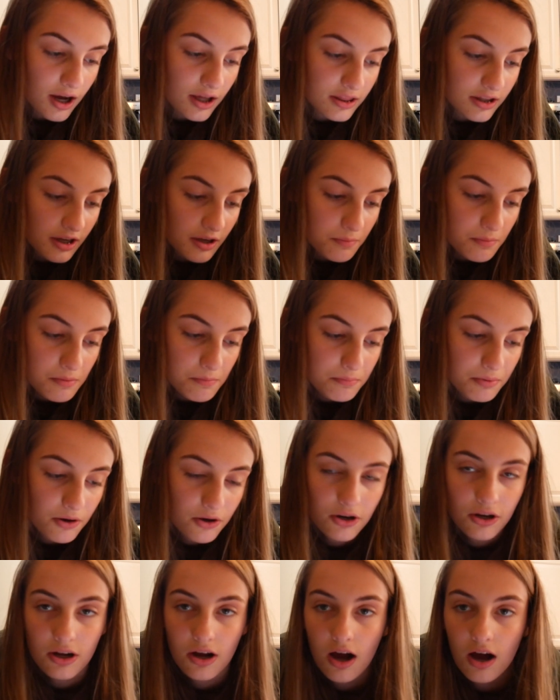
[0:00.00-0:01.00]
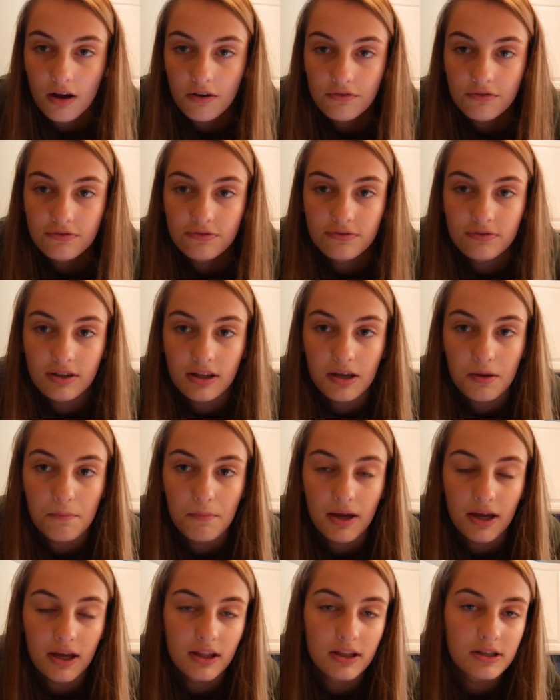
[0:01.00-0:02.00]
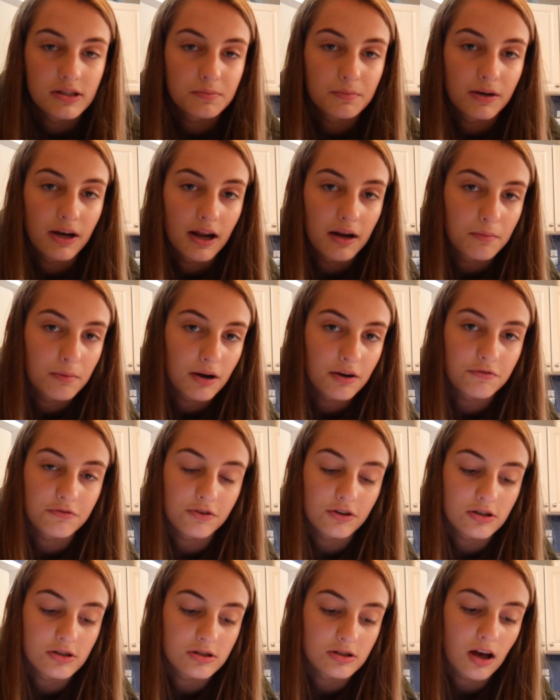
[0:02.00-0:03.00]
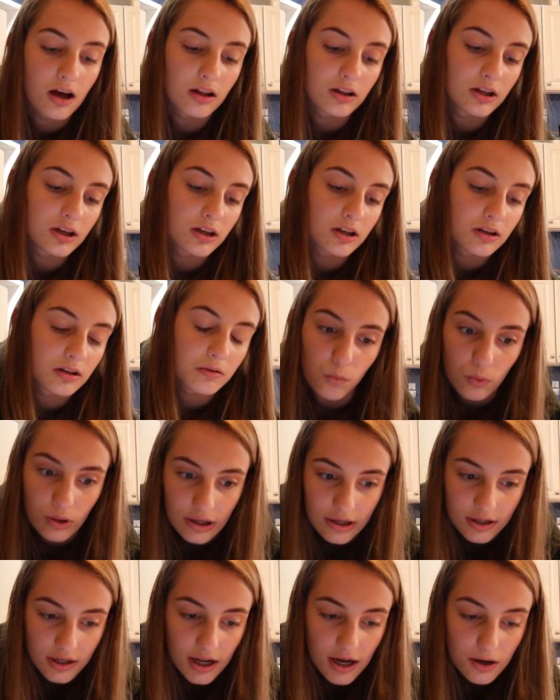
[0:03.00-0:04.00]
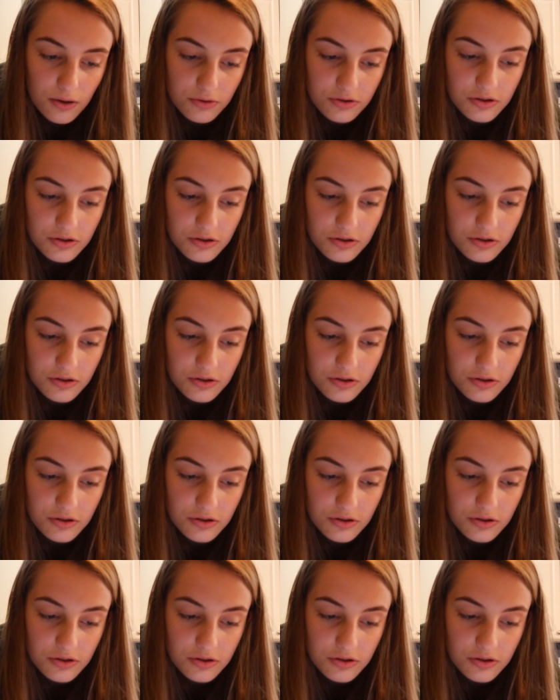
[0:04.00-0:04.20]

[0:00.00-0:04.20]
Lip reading: I think I've been putting off like making this banana bread for a solid week now.